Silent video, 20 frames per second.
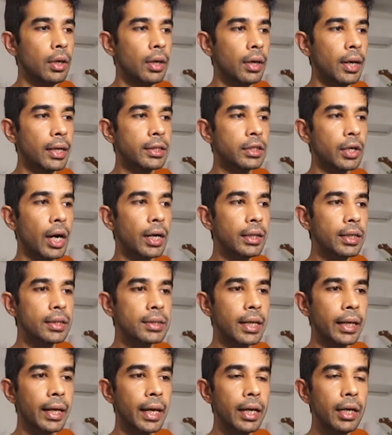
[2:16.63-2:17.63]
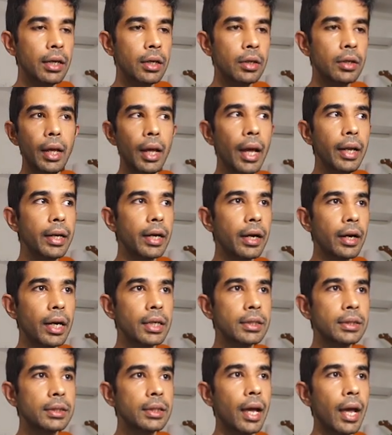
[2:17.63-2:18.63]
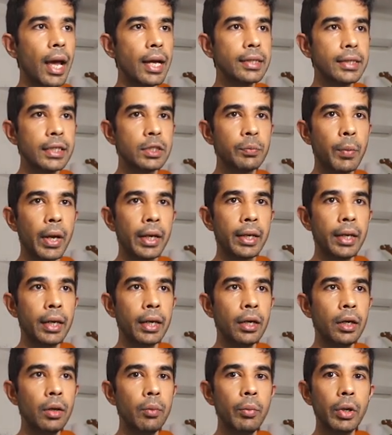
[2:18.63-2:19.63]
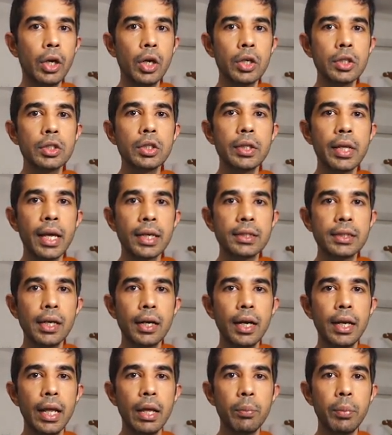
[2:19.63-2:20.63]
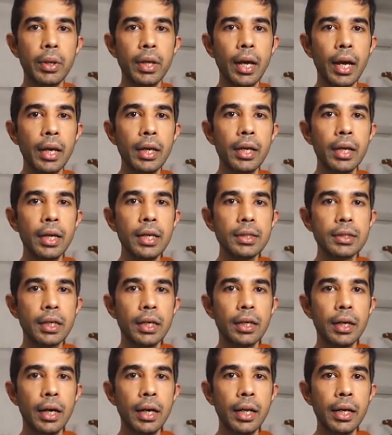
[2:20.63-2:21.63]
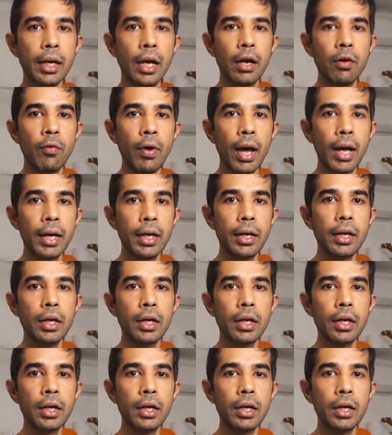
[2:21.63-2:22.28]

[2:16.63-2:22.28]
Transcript: Let's run this again and it runs as expected because the external API is returning a valid